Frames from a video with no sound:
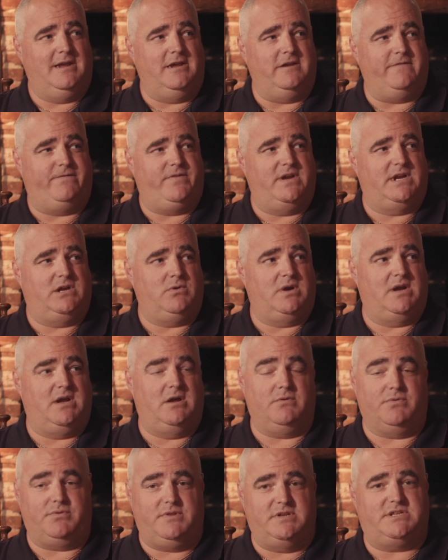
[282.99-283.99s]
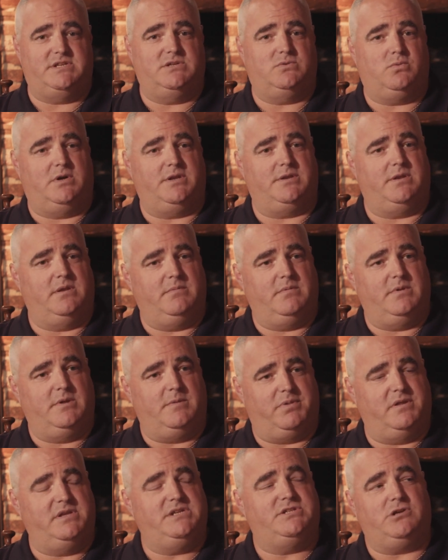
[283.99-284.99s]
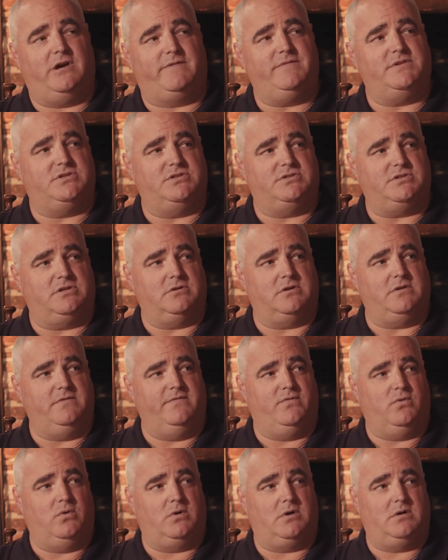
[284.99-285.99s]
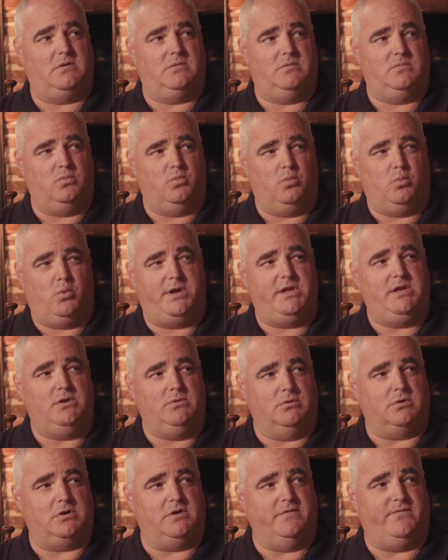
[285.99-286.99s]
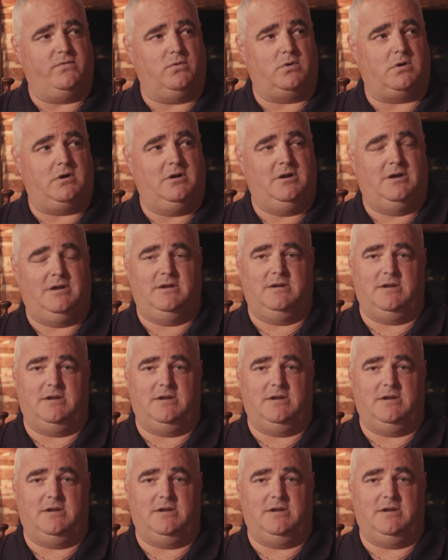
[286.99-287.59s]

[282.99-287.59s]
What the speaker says: and figuring out this is what the police officers are looking for. What are you looking for?